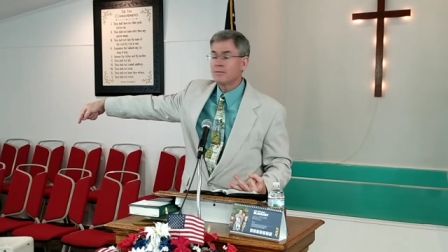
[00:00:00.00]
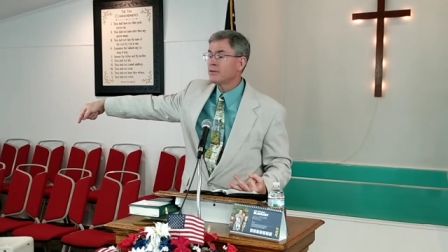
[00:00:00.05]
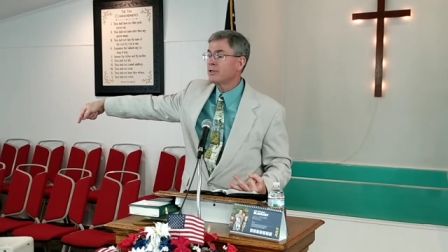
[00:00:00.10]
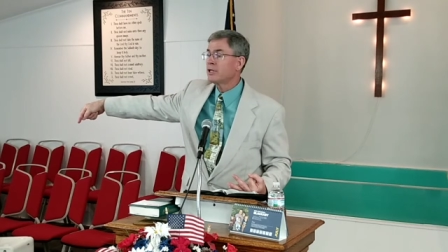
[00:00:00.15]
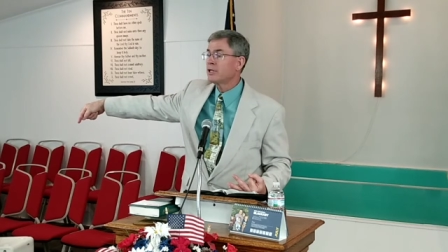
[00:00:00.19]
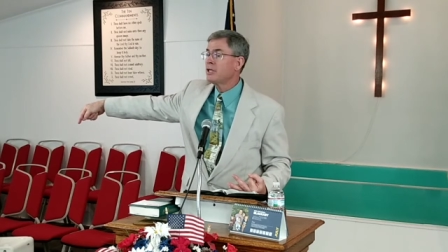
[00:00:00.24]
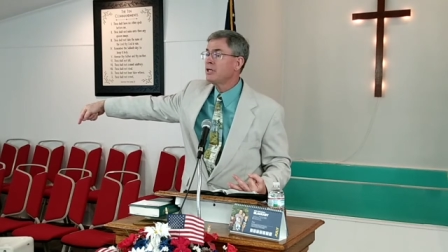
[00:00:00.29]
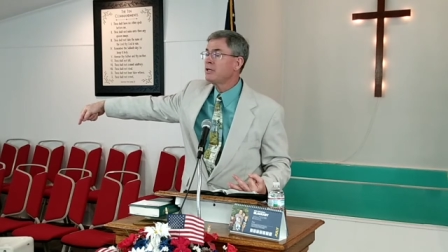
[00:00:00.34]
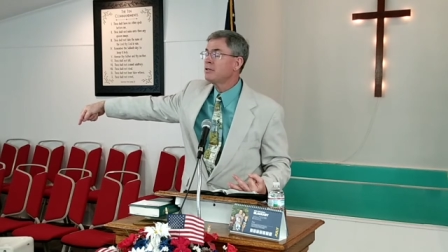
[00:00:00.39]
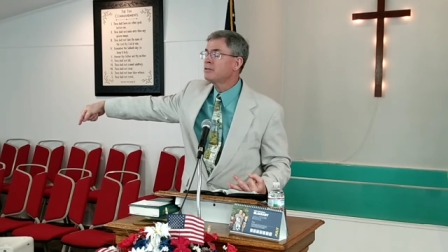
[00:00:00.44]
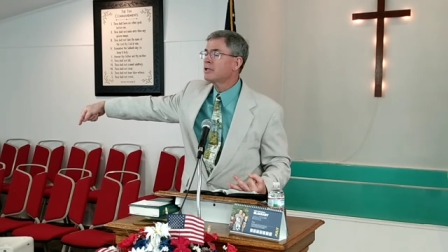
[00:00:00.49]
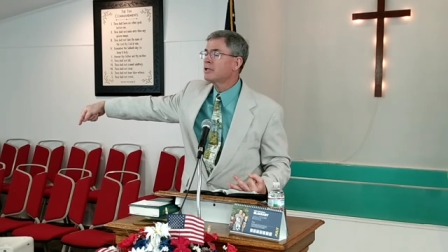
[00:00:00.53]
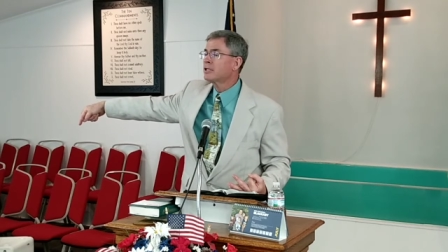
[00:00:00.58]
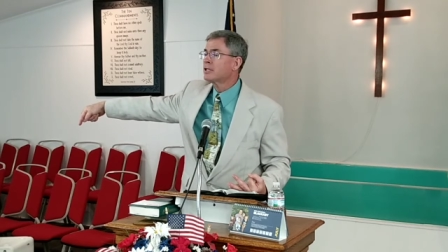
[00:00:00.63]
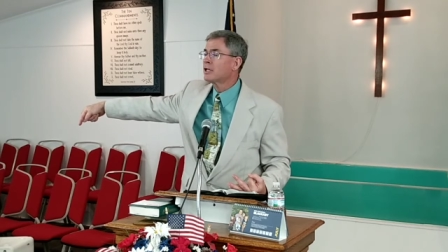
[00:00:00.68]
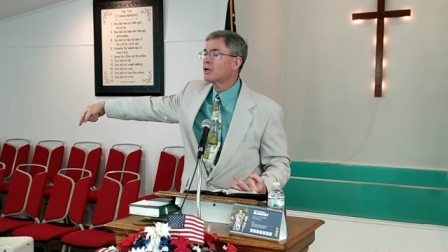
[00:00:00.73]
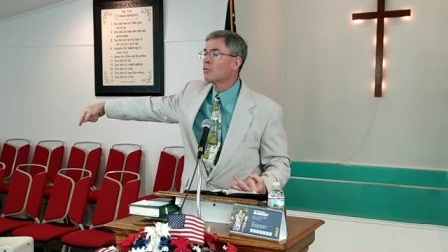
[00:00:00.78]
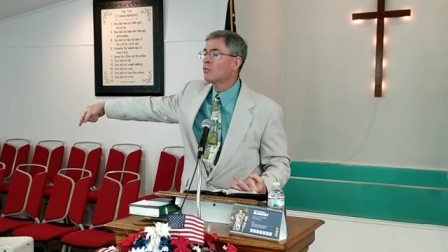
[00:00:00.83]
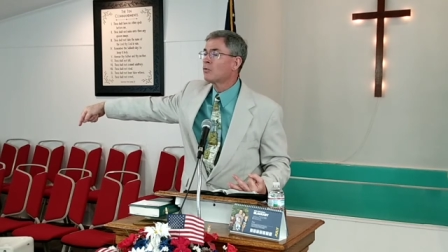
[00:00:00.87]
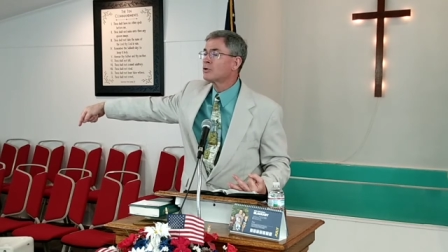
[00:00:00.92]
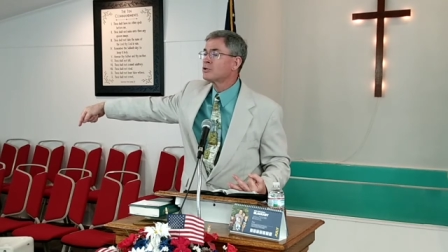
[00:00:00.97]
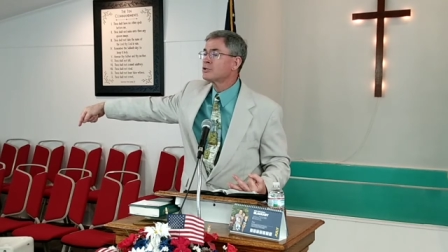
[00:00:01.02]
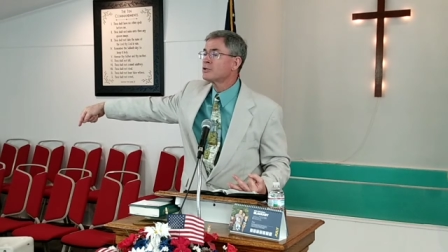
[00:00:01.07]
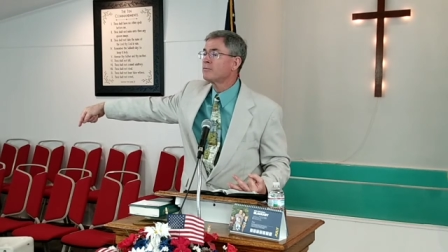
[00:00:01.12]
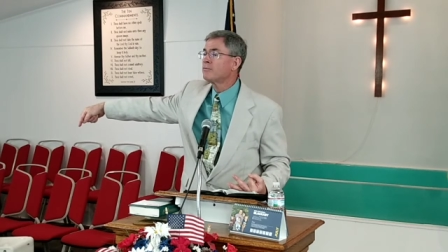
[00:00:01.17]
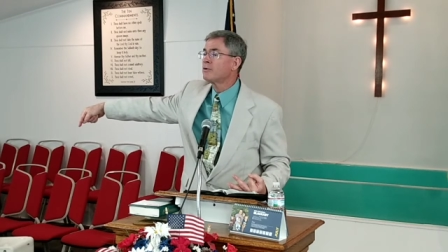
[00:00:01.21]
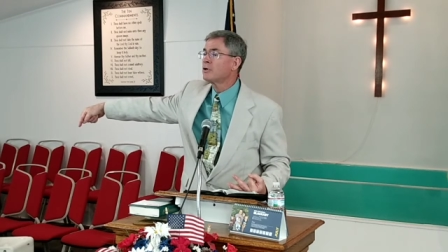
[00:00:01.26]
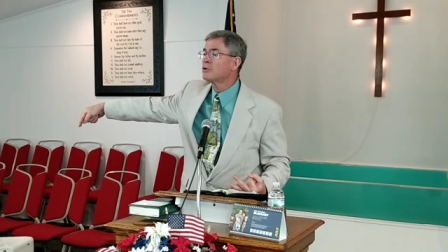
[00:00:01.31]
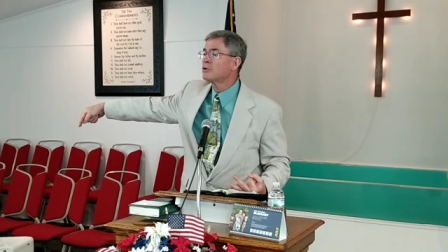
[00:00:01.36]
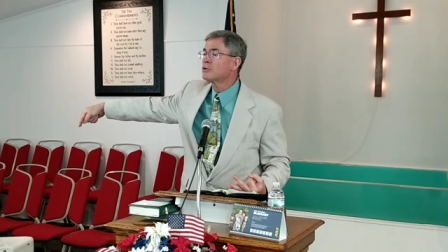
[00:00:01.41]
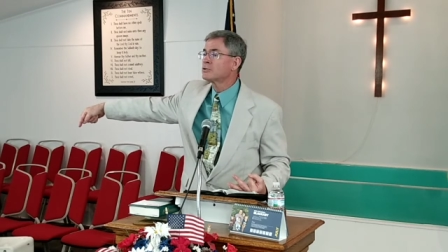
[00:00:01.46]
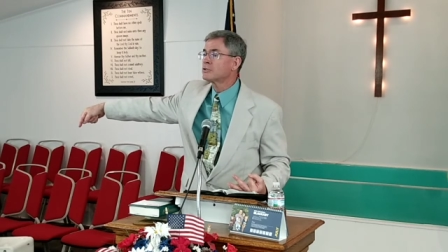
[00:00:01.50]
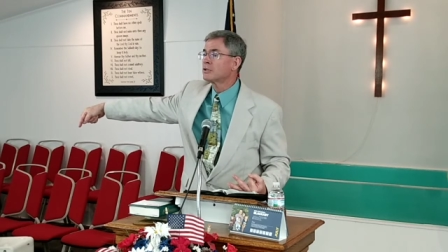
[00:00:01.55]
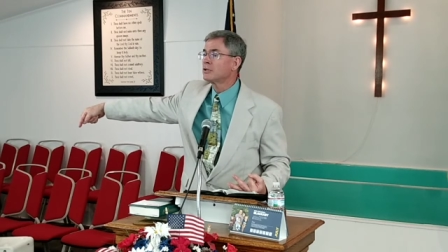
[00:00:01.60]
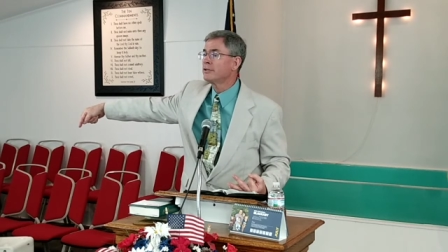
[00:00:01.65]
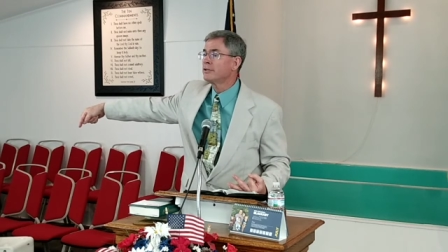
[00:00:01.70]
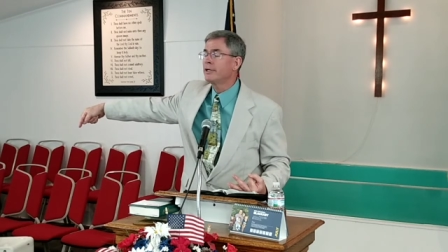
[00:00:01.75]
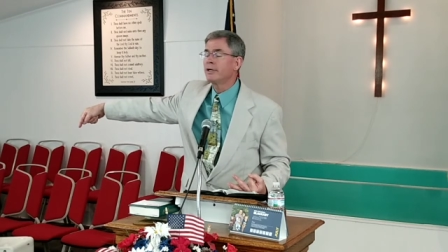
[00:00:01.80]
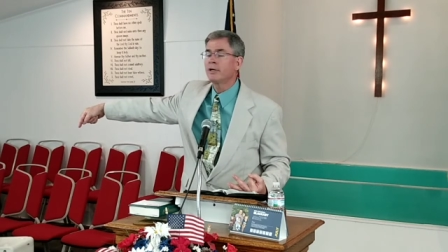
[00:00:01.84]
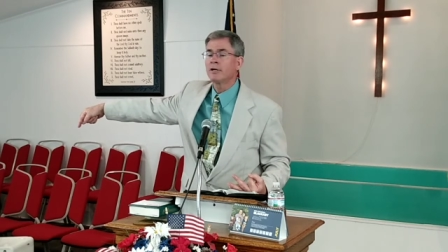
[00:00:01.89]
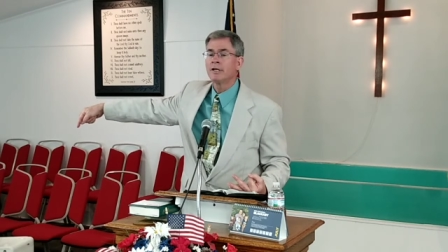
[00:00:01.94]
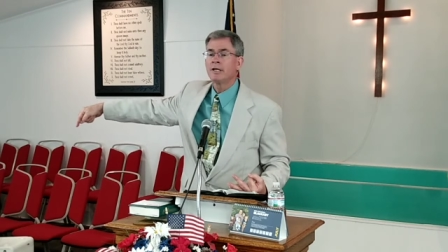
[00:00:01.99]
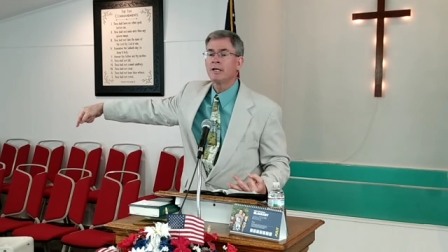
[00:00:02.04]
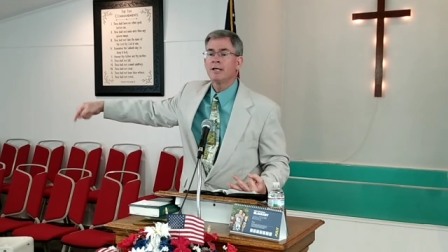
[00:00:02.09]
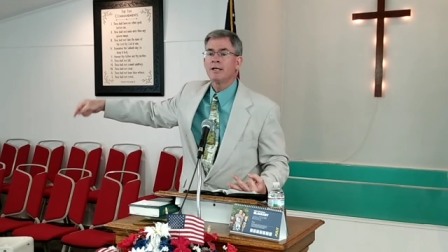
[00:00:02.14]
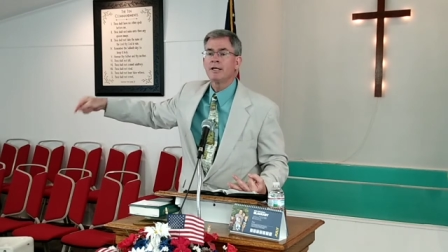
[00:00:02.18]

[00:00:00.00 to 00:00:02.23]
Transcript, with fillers: The key thing that I want you to focus on there